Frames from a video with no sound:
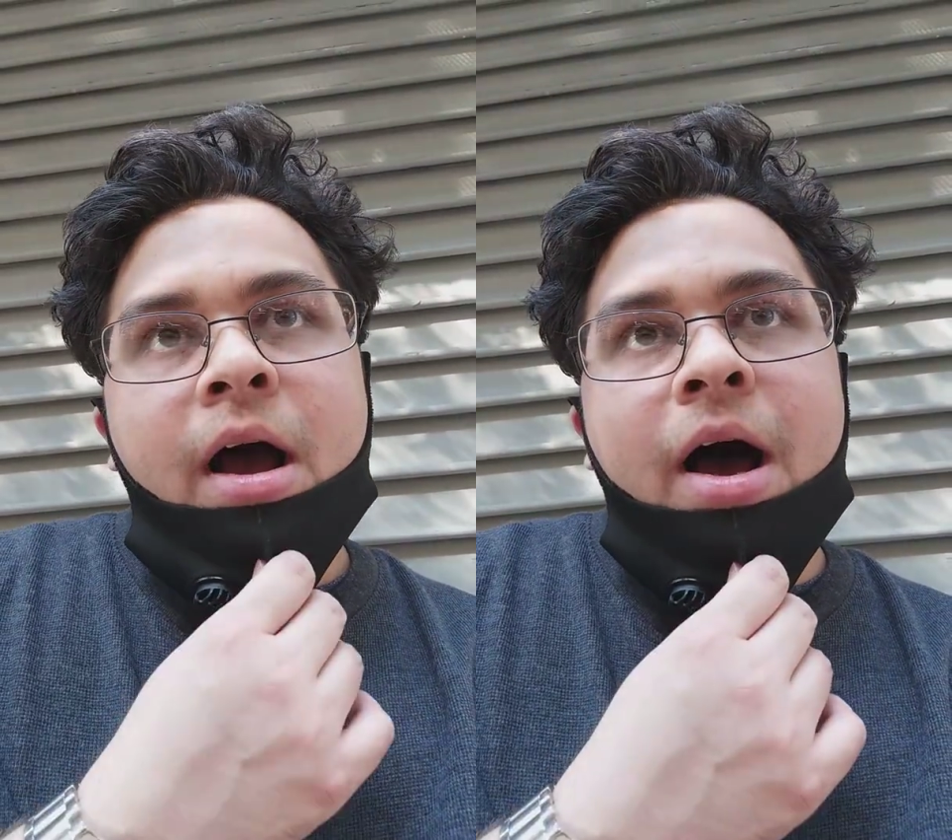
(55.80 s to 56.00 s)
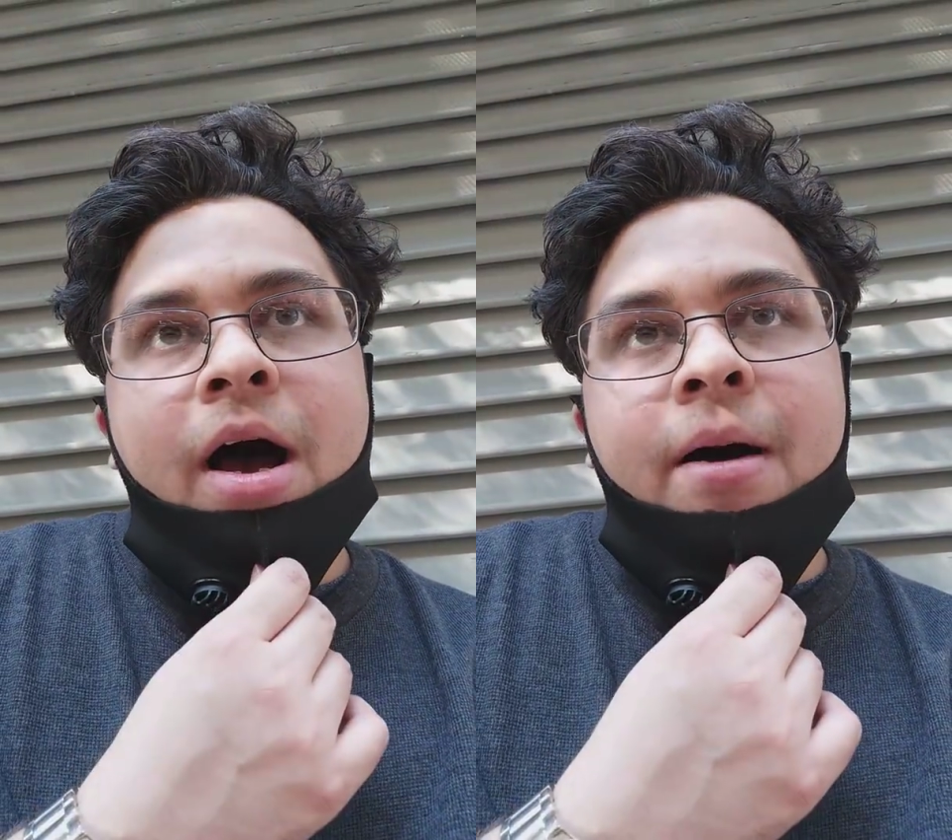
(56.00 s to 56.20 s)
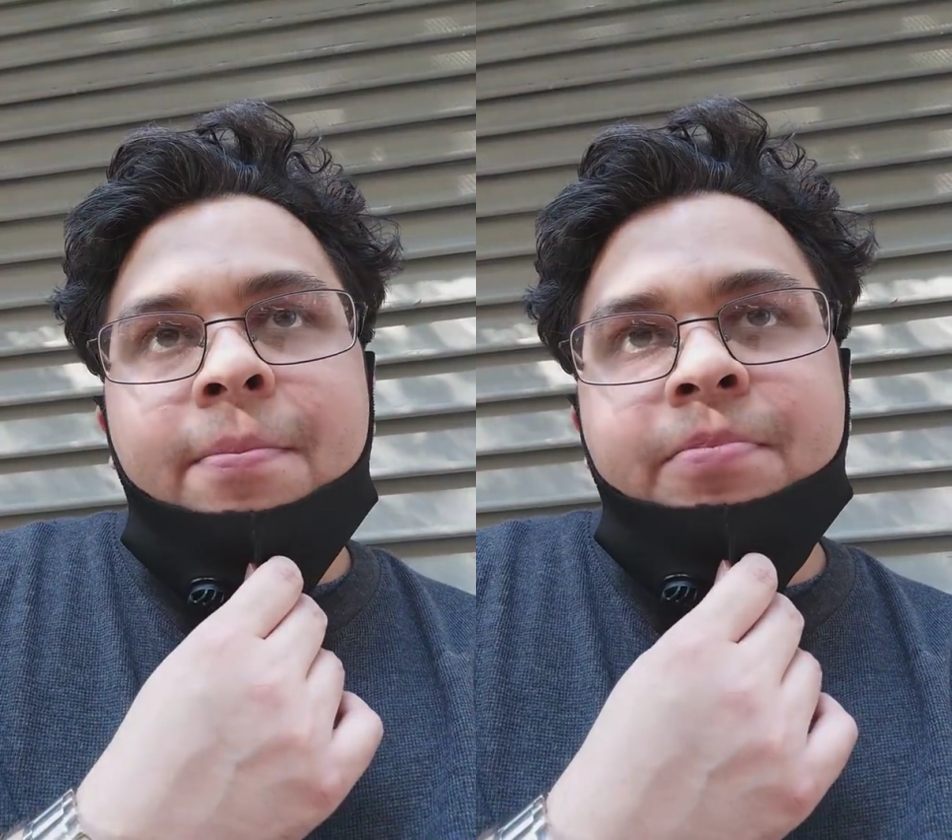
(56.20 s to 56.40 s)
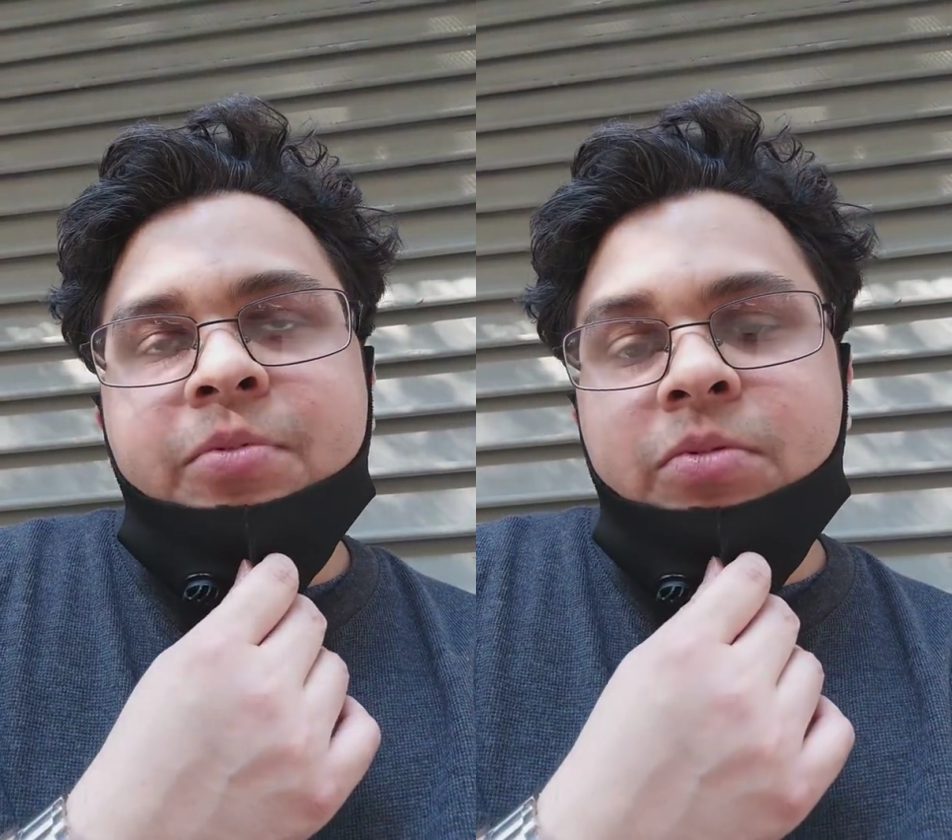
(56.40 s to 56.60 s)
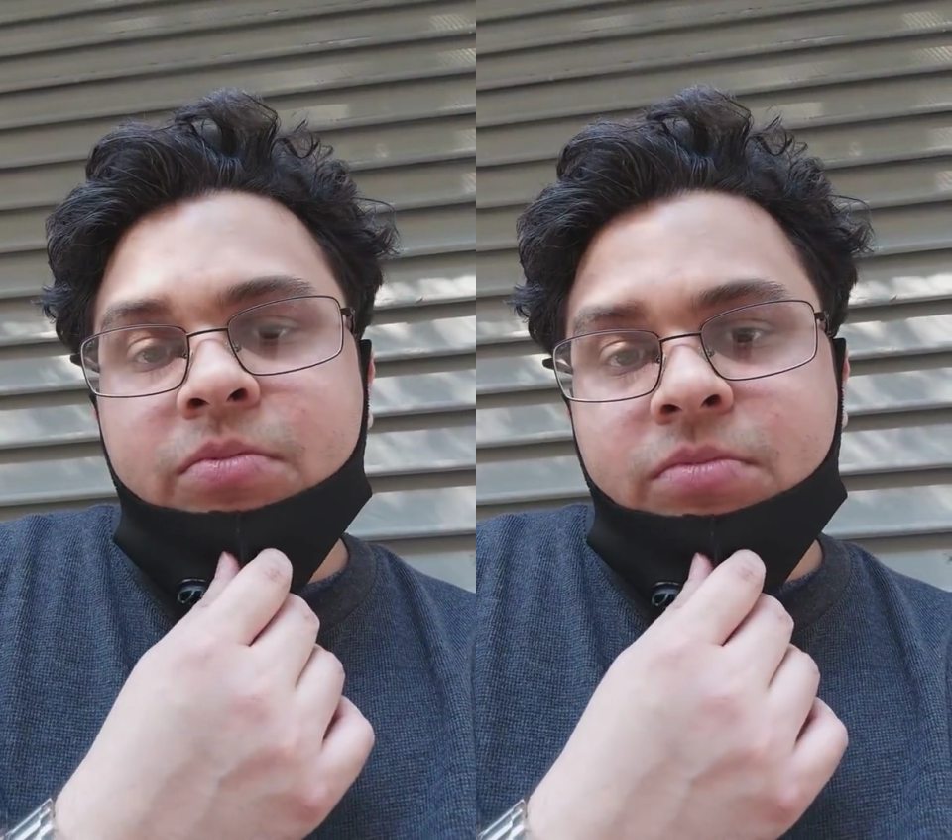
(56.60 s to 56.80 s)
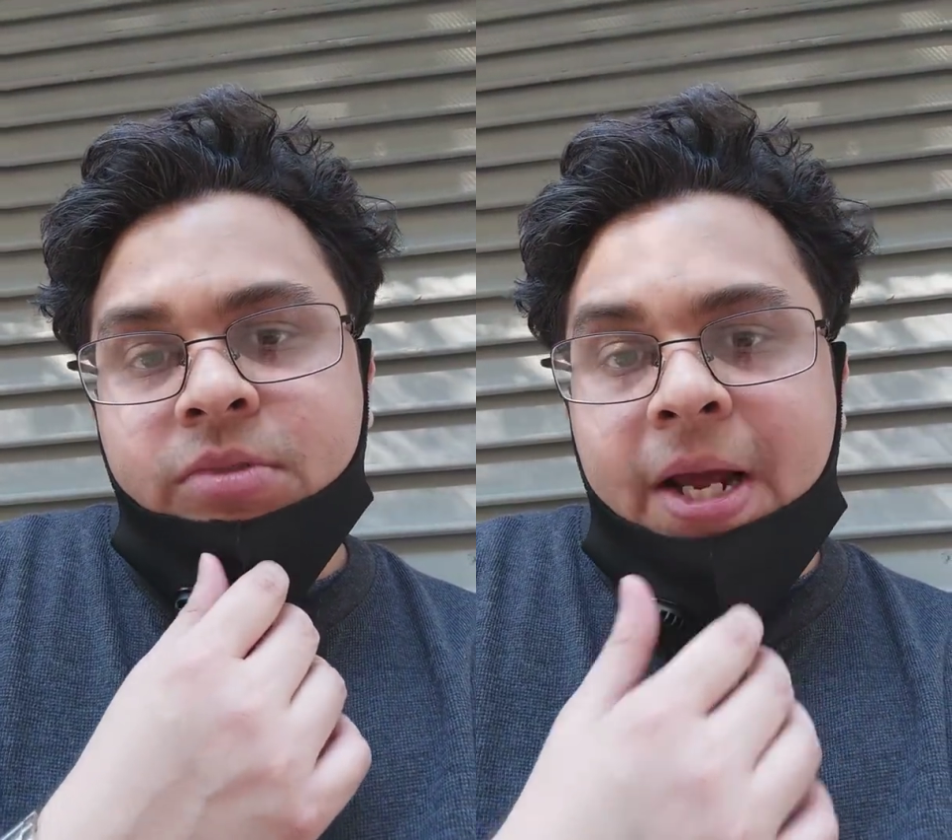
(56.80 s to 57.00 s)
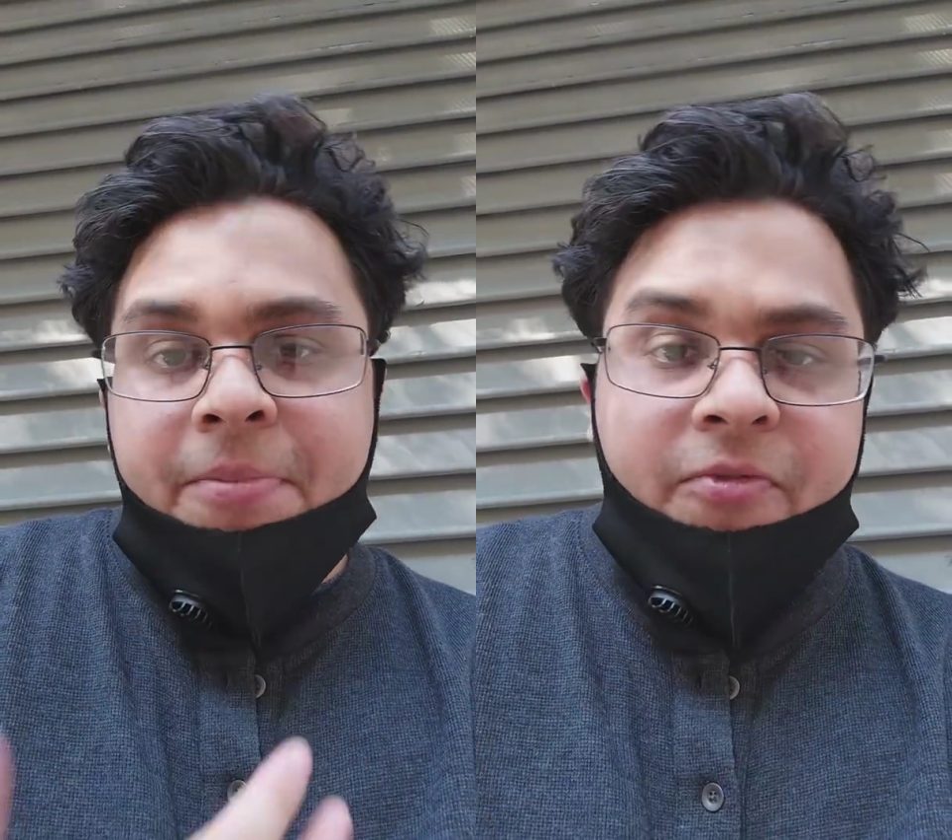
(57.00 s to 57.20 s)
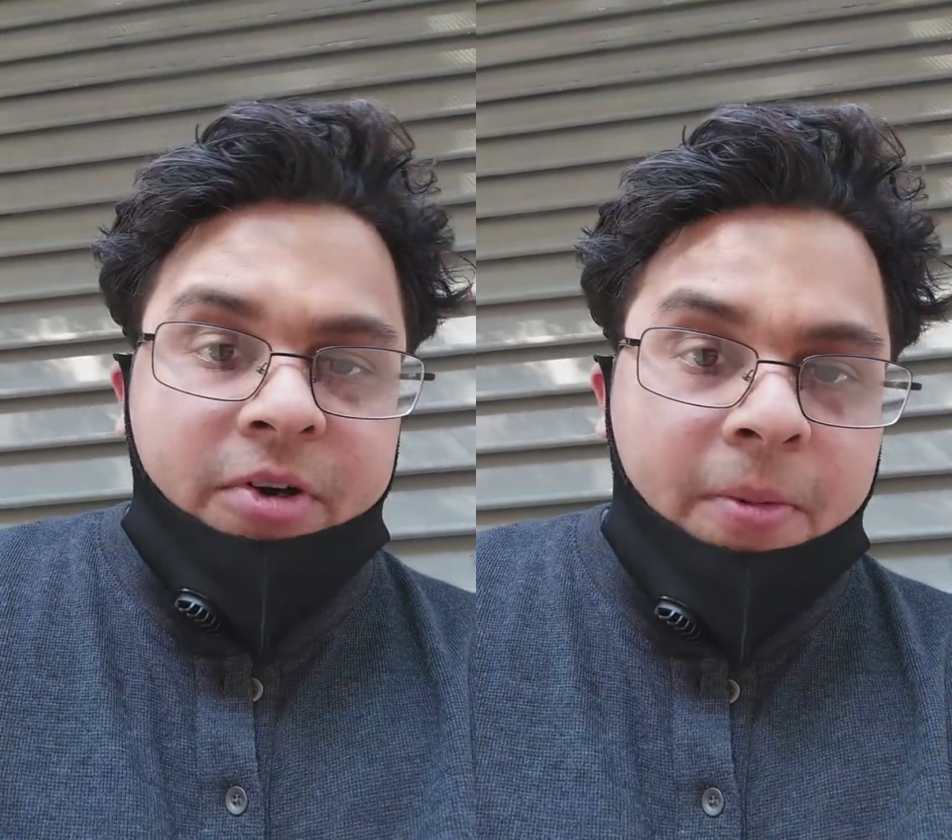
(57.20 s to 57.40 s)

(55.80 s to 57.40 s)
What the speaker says: uh, type of